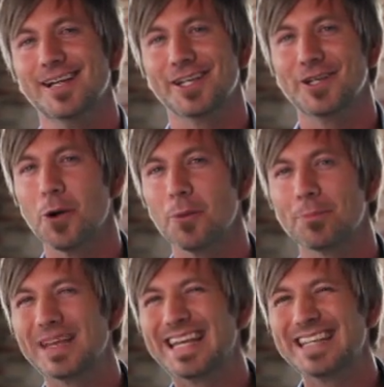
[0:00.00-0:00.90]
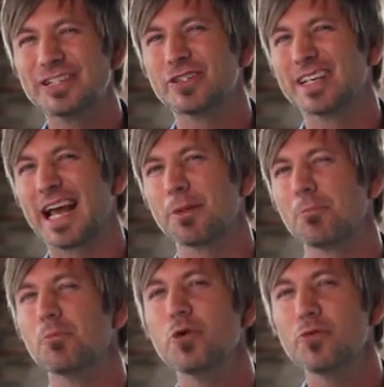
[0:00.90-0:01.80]
begin to kind of
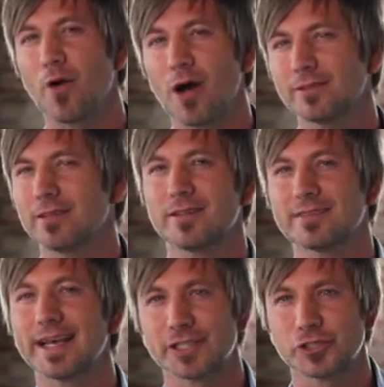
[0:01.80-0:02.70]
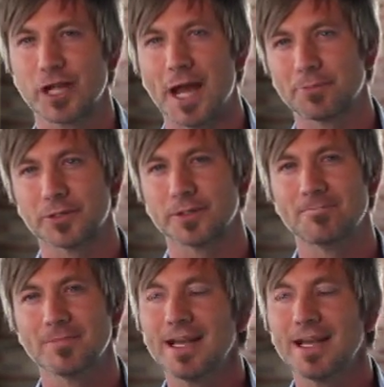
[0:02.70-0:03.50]
move on to this next chapter.